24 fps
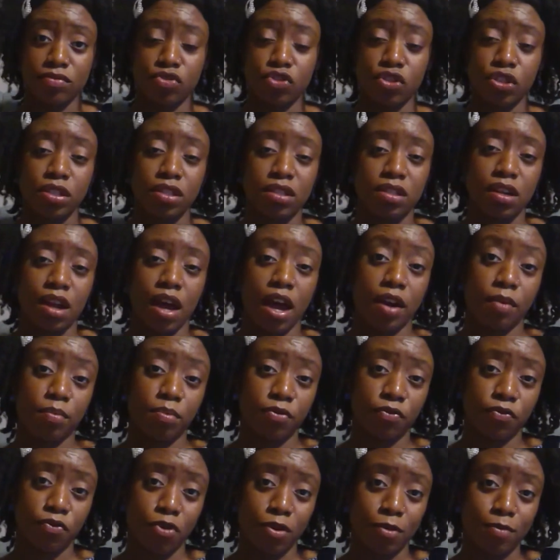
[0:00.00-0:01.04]
She's not a
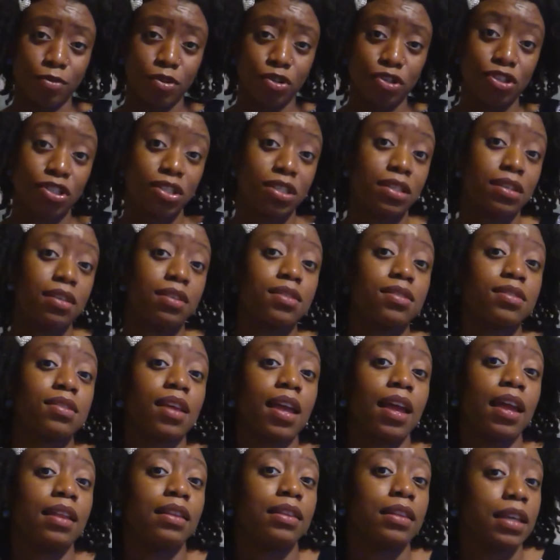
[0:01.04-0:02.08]
performer, she's
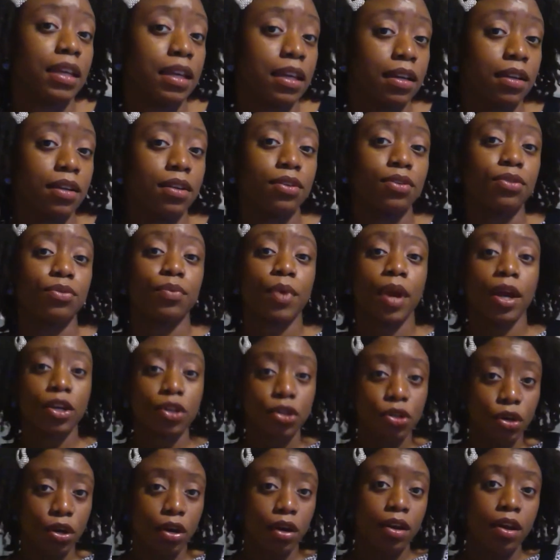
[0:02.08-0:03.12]
a lead, a
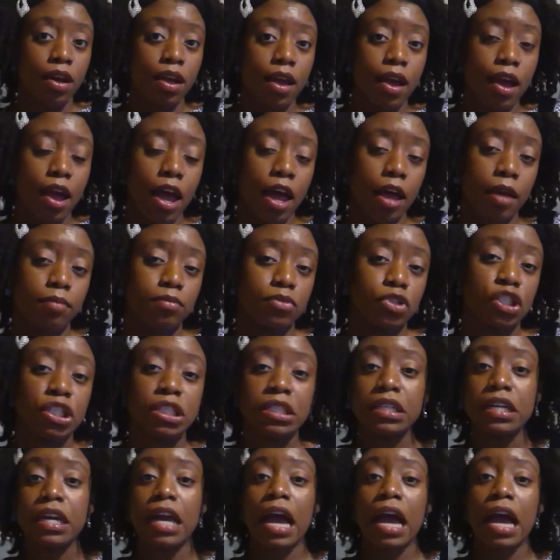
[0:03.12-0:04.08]
director. She